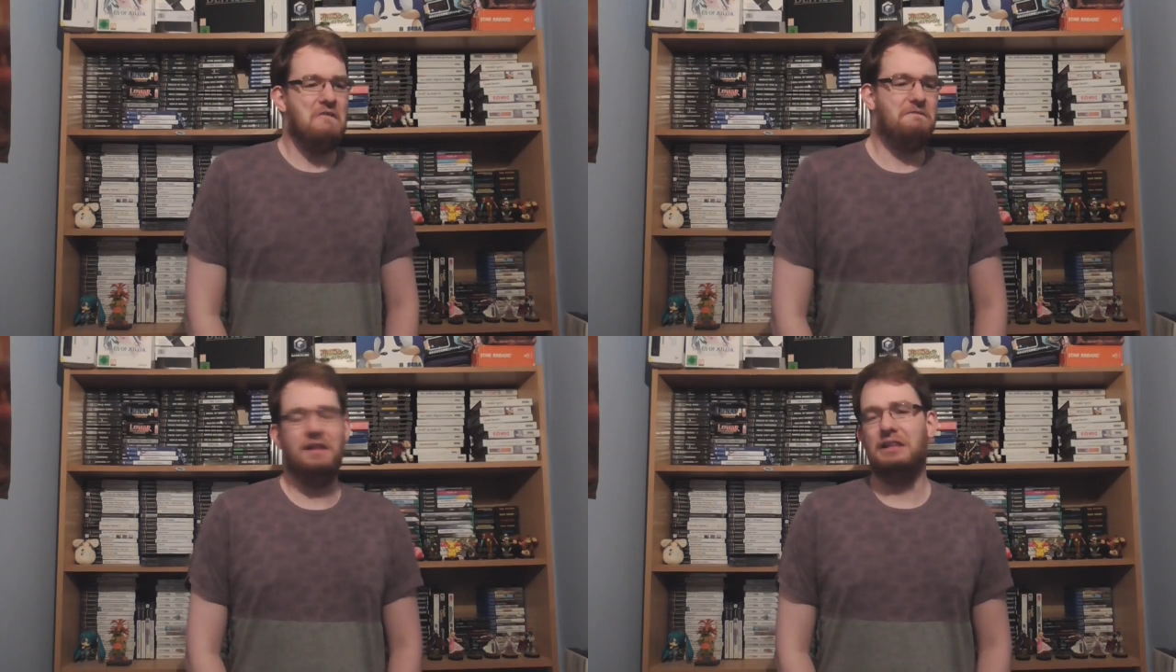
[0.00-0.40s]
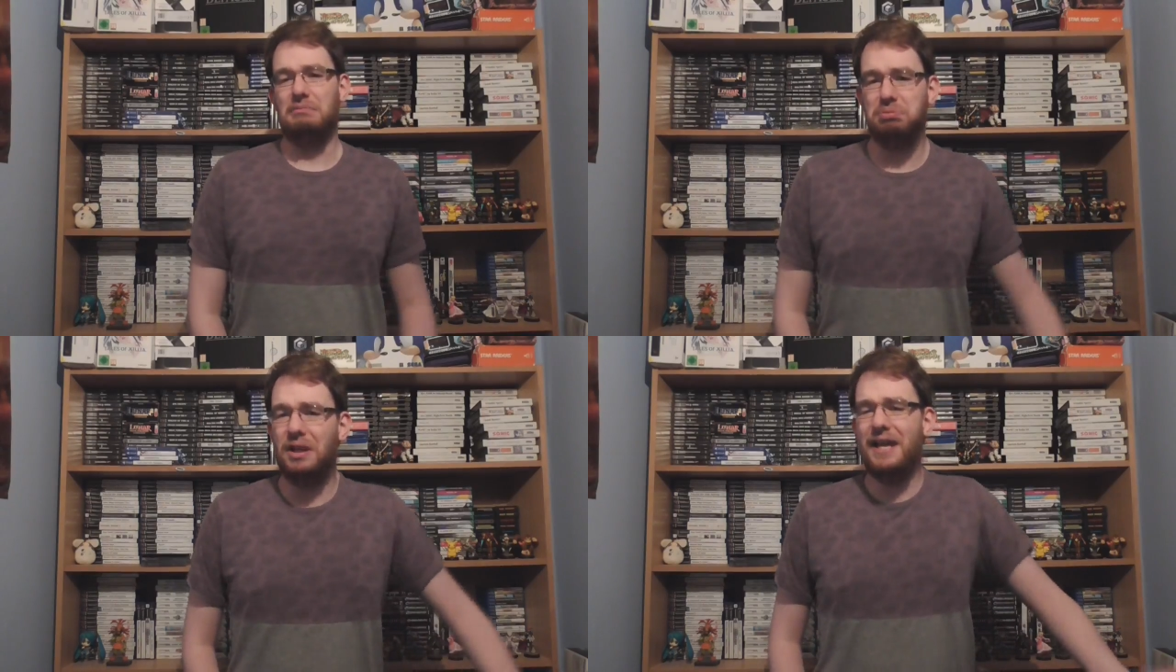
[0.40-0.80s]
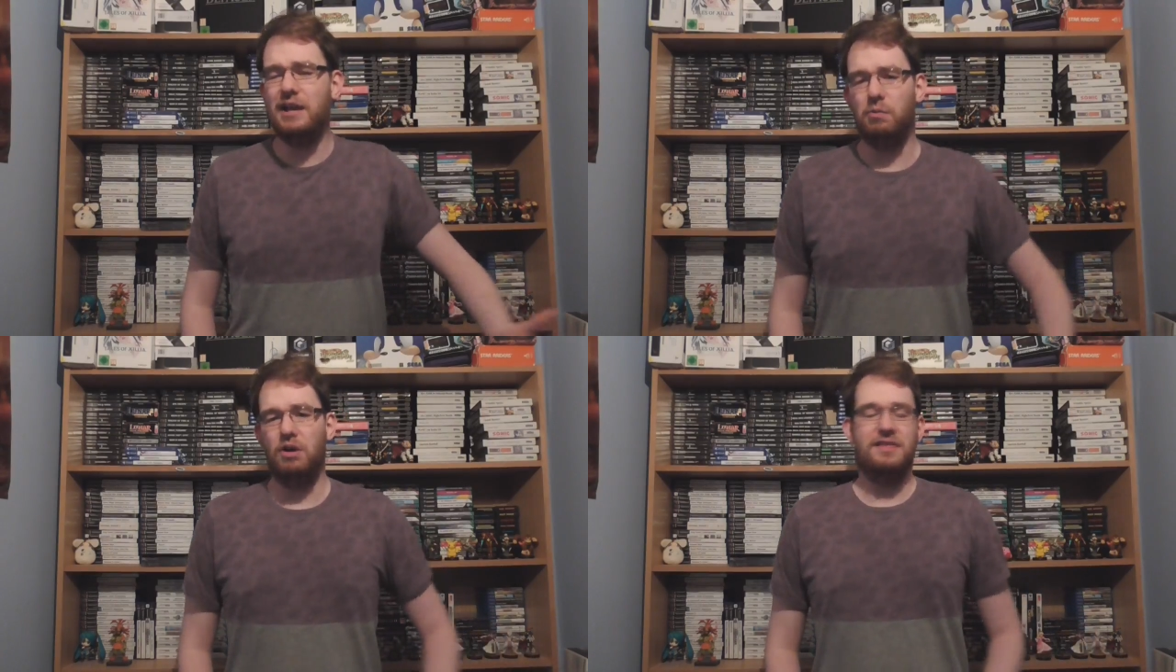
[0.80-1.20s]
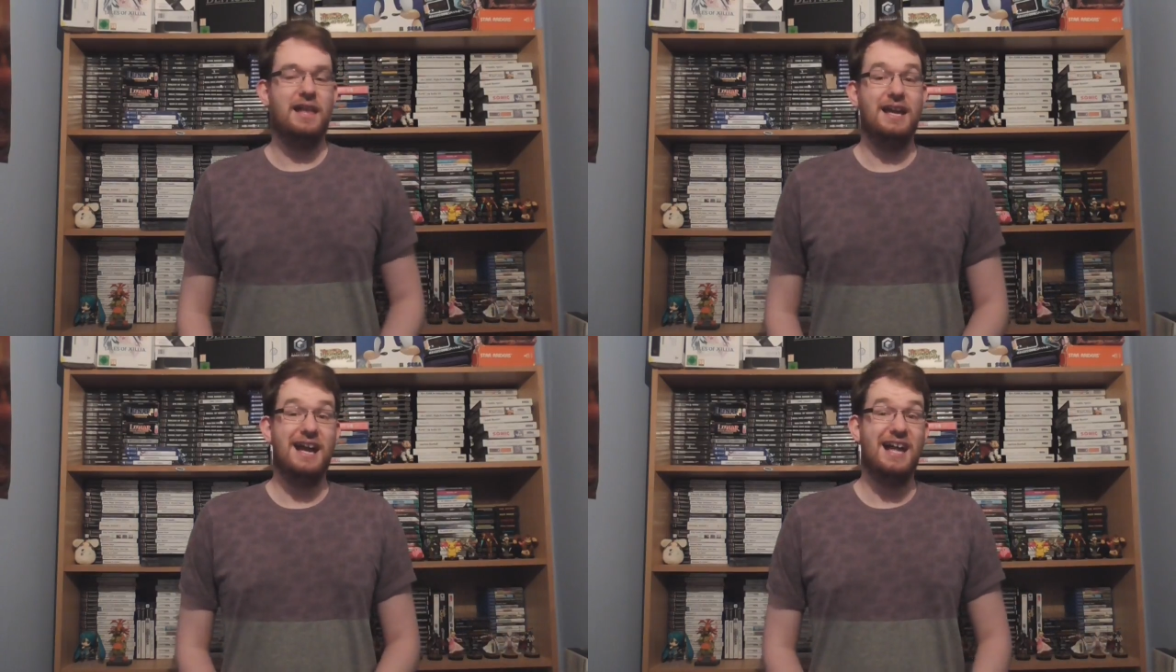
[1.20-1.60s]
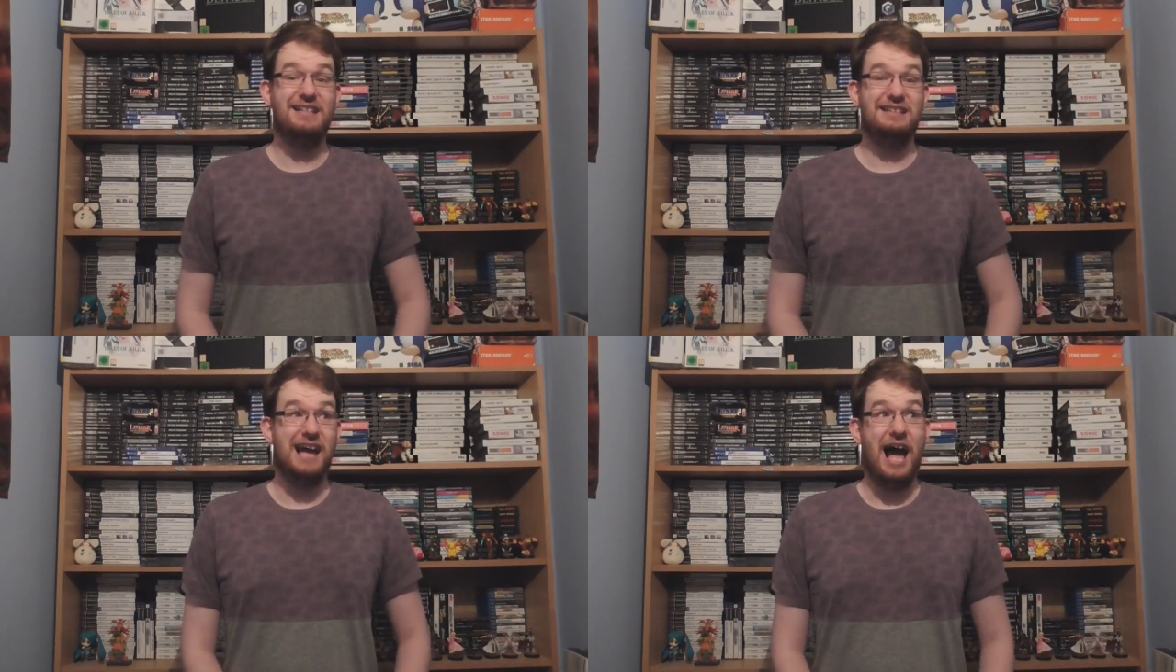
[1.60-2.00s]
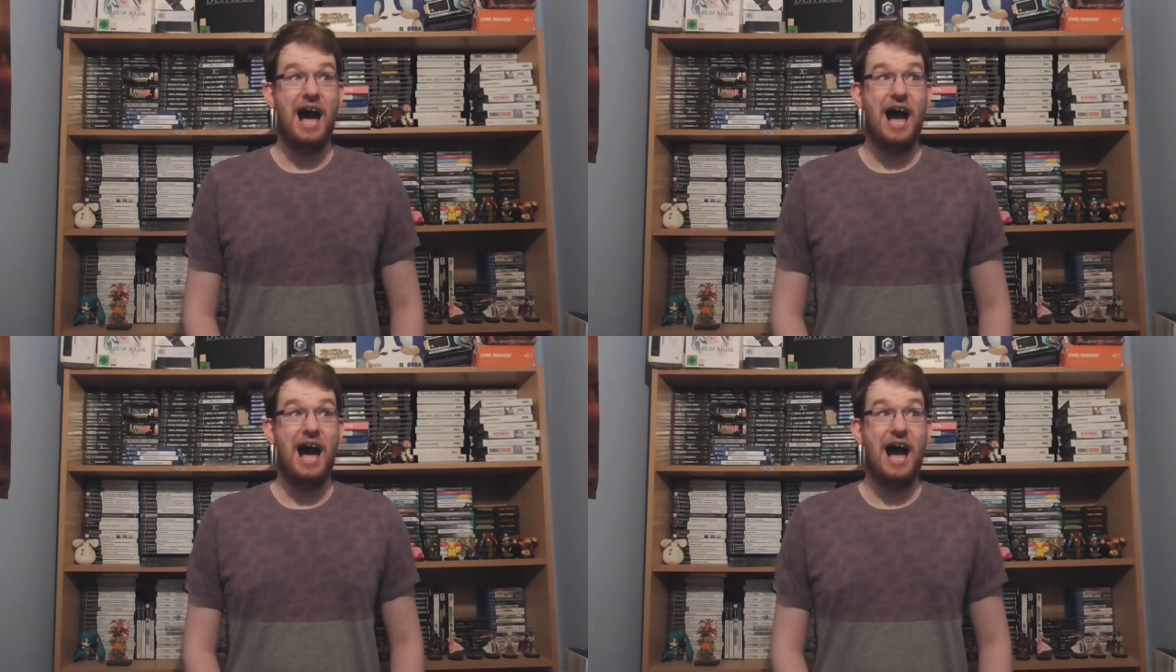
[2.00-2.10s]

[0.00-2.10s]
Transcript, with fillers: felt like playing it one night and